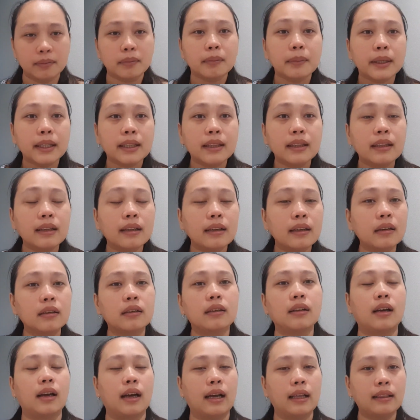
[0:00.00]
But
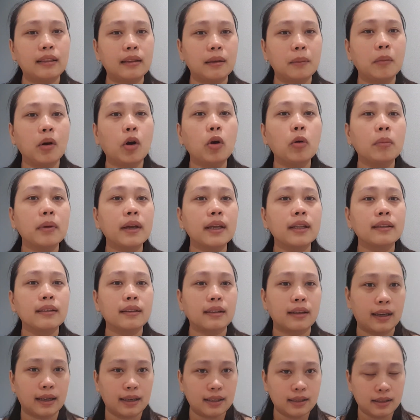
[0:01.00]
at the
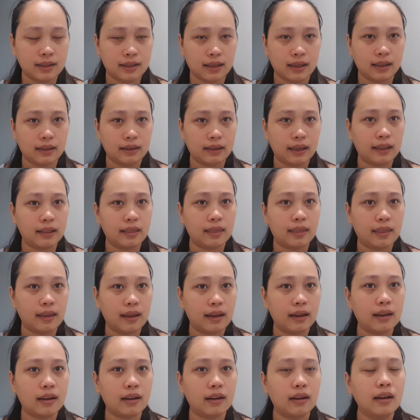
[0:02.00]
moment, I still not
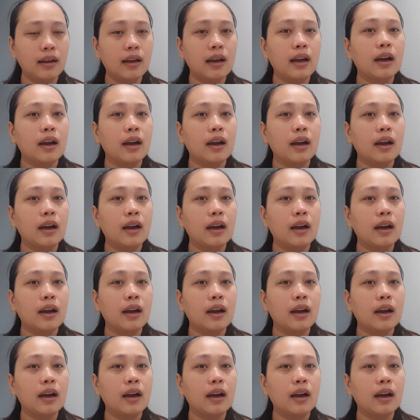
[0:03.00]
think.